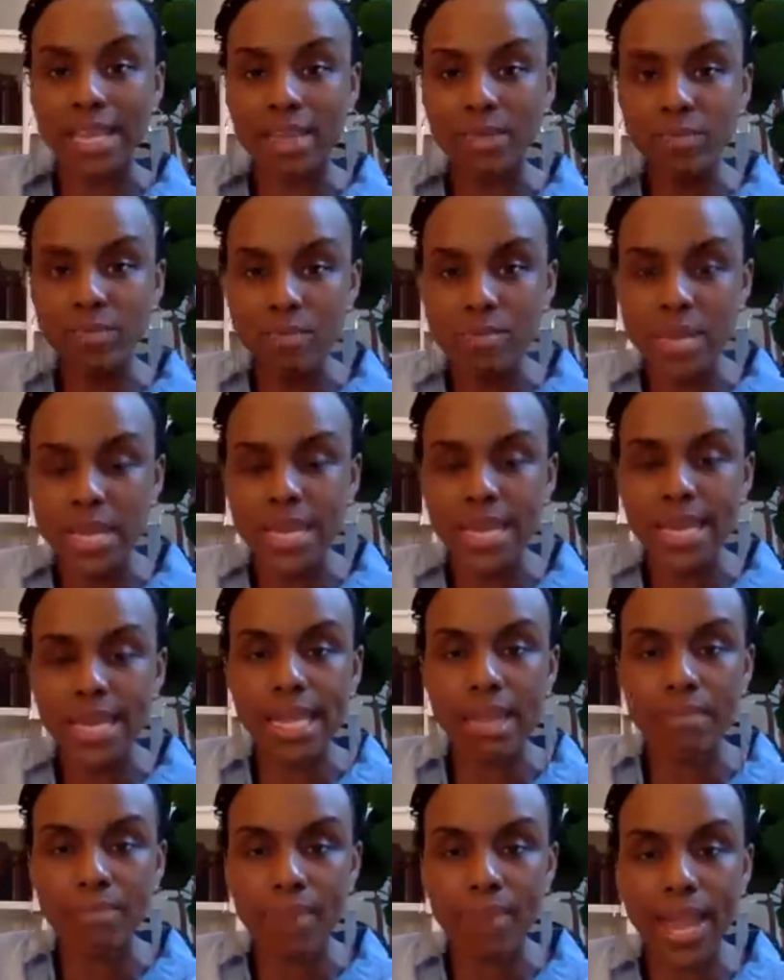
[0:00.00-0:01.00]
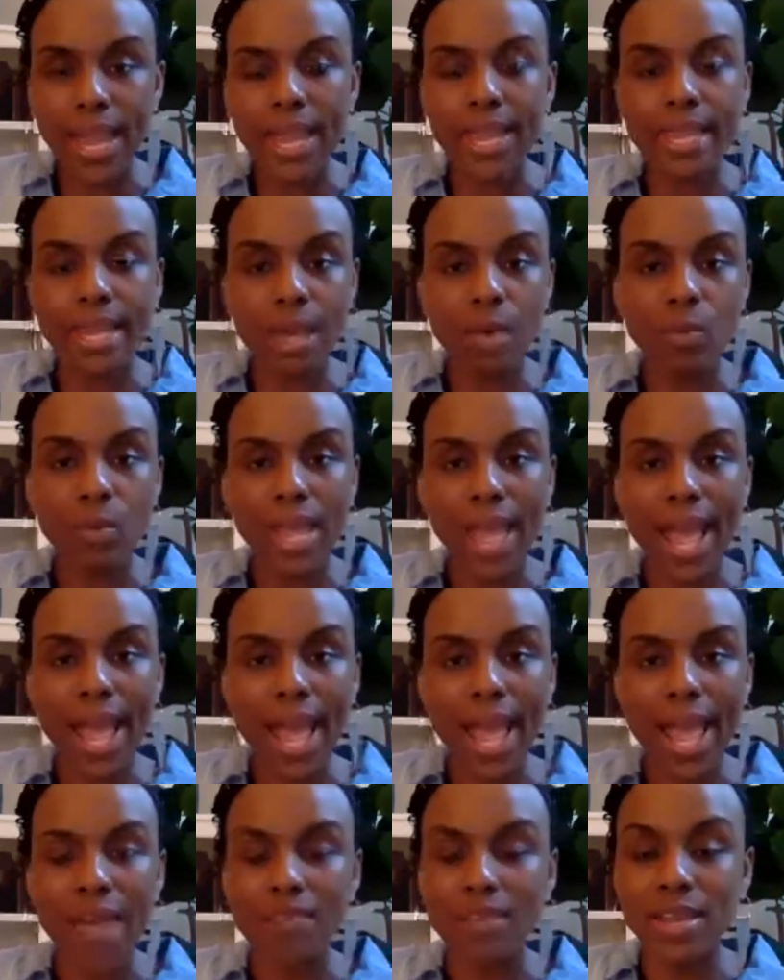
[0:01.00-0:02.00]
immediate pain that we have.